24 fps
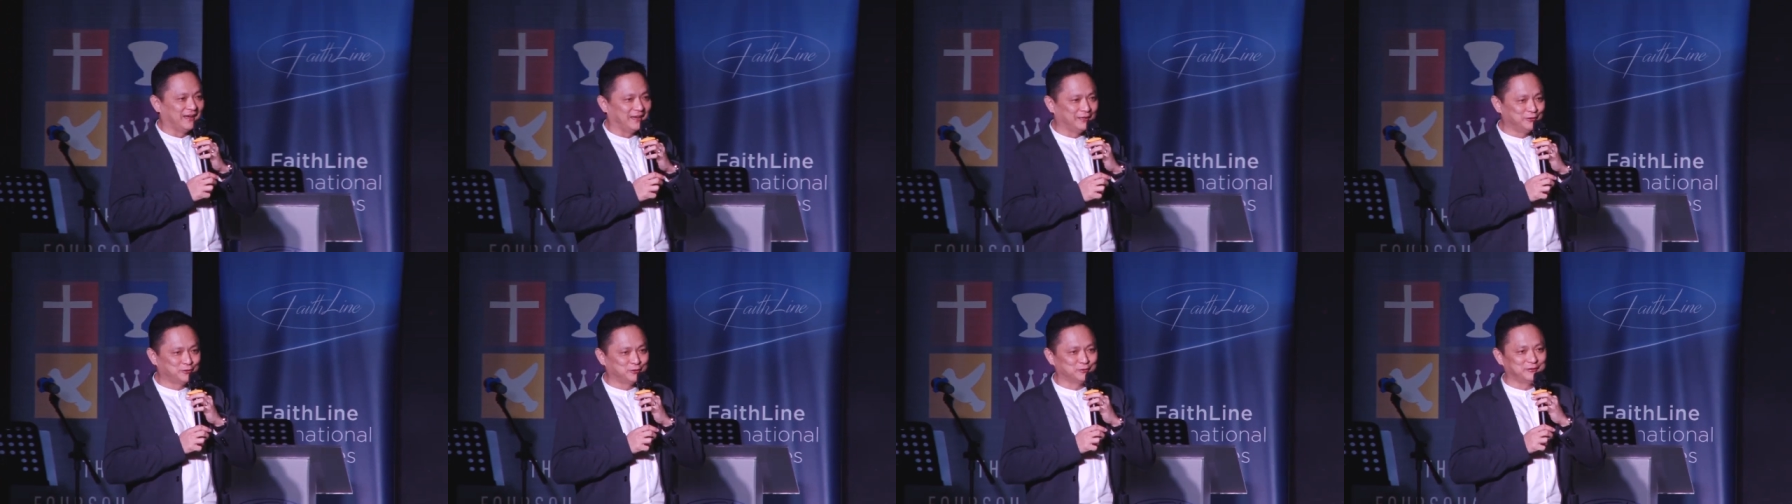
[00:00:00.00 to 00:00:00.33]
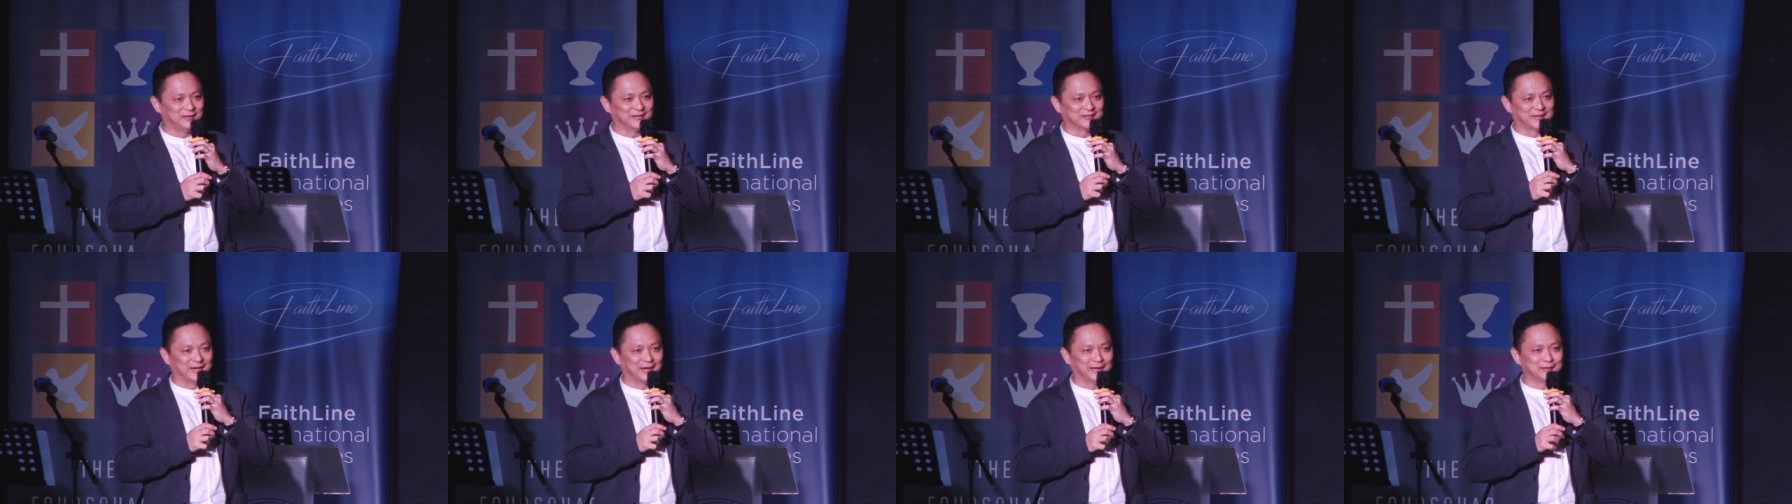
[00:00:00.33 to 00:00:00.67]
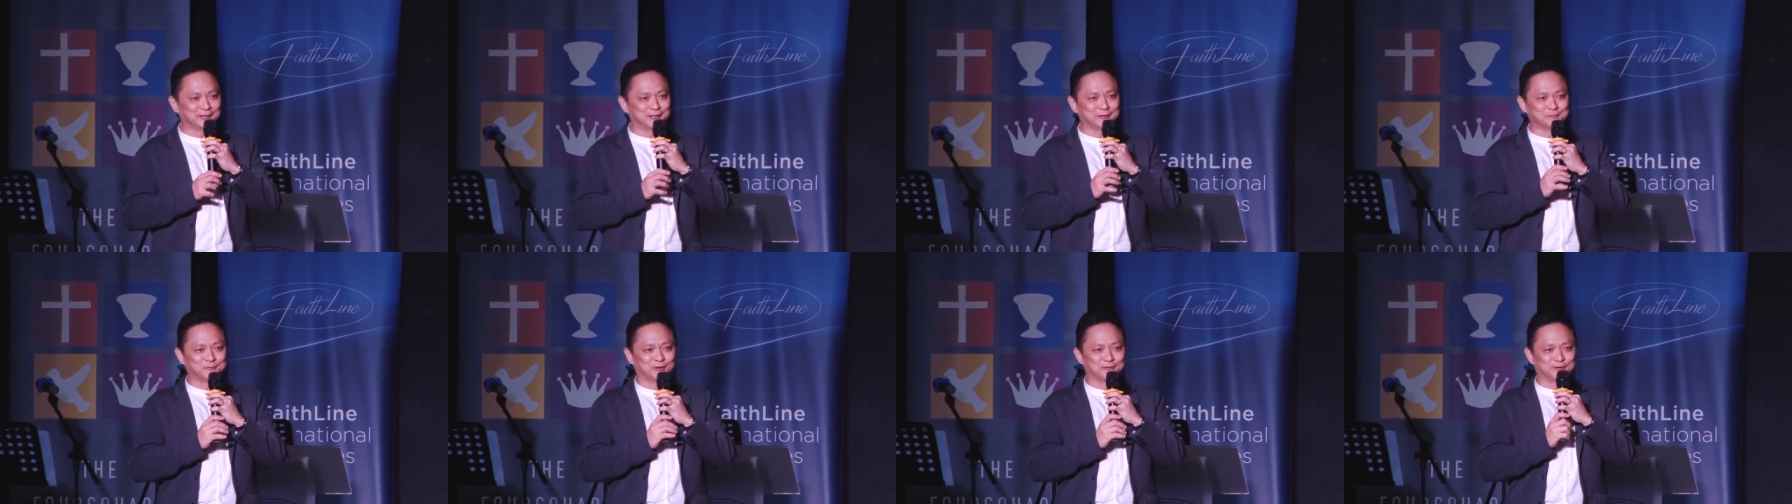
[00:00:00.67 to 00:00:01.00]
into the
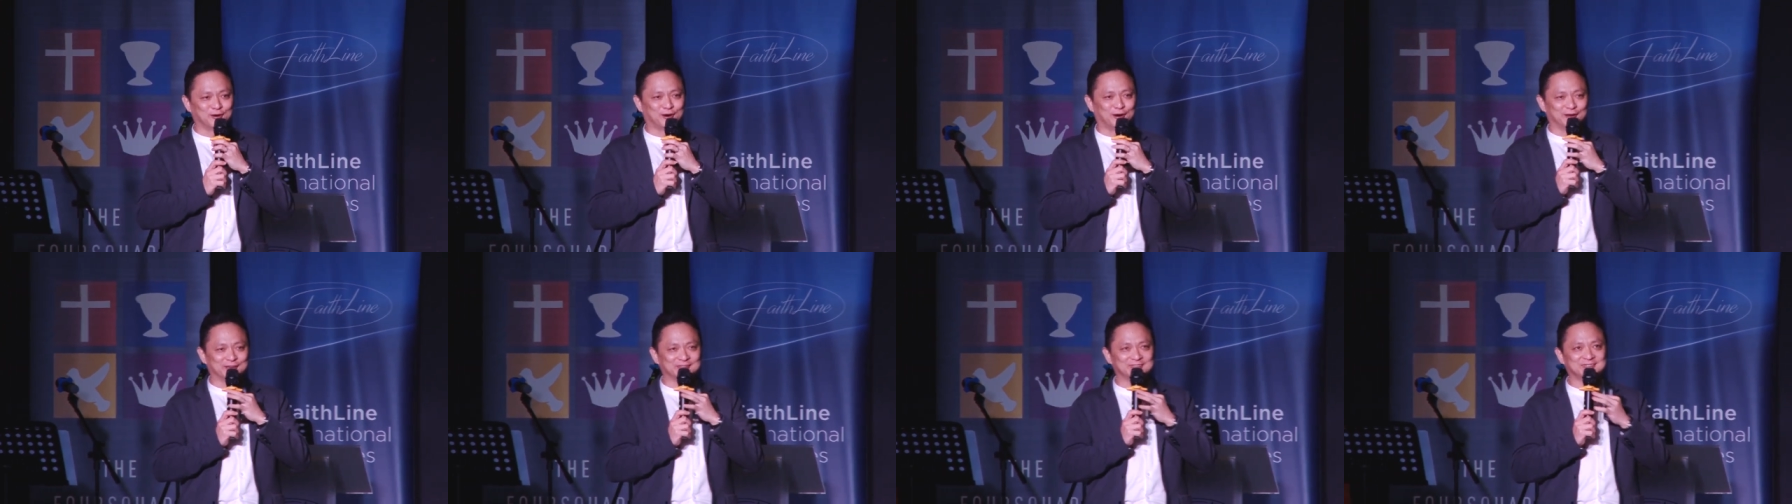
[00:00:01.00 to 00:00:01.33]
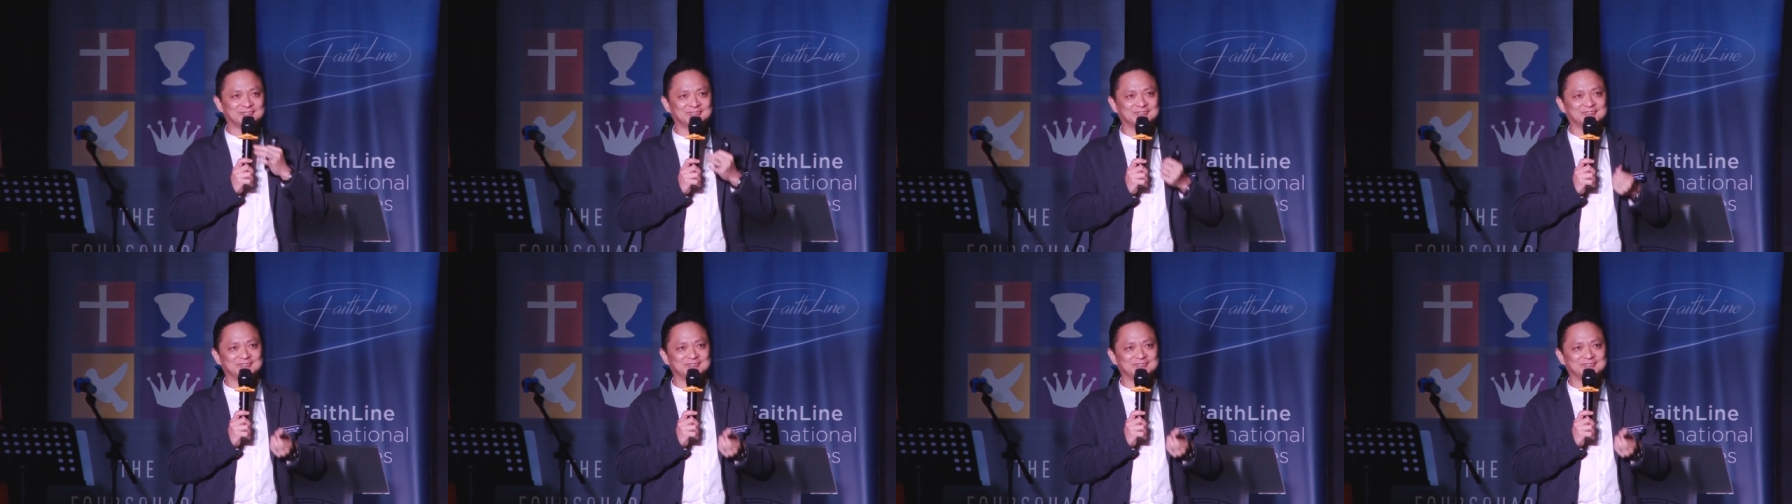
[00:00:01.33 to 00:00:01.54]
kingdom of God.